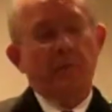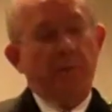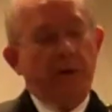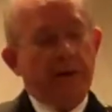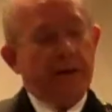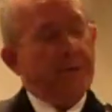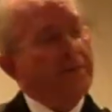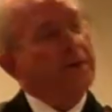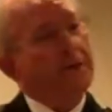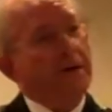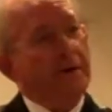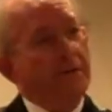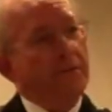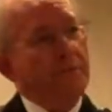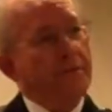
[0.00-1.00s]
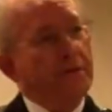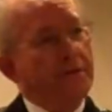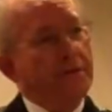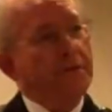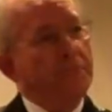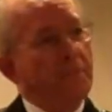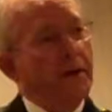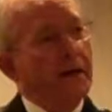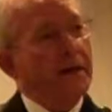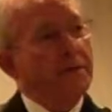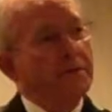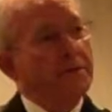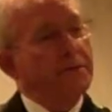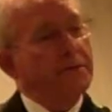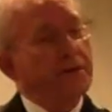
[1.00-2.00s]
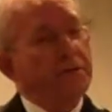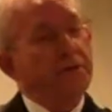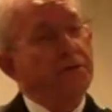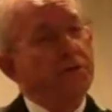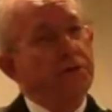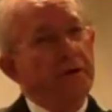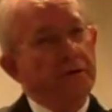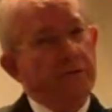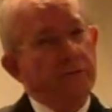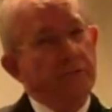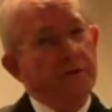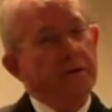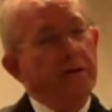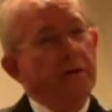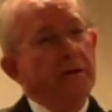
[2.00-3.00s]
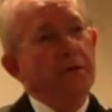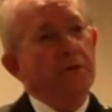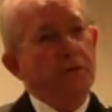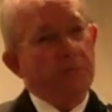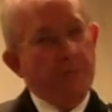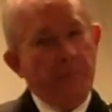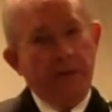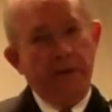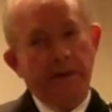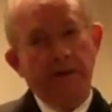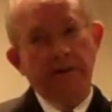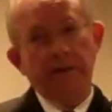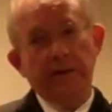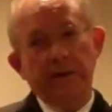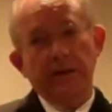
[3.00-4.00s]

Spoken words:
But let me tell you that this man is such a genuine human being,